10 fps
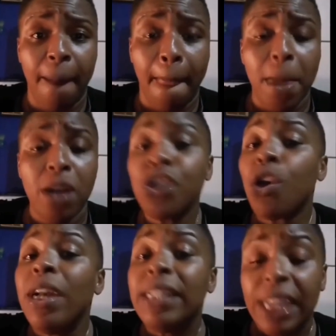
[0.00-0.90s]

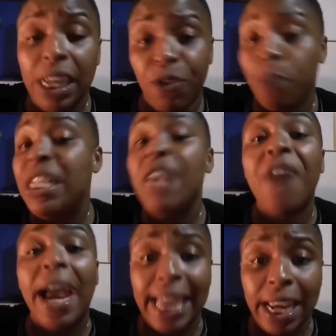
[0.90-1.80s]
Sean G from G
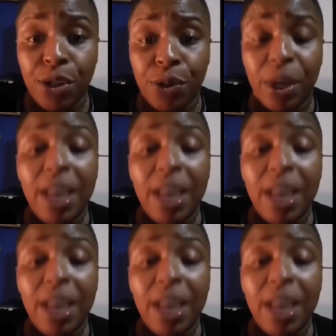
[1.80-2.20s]
Financial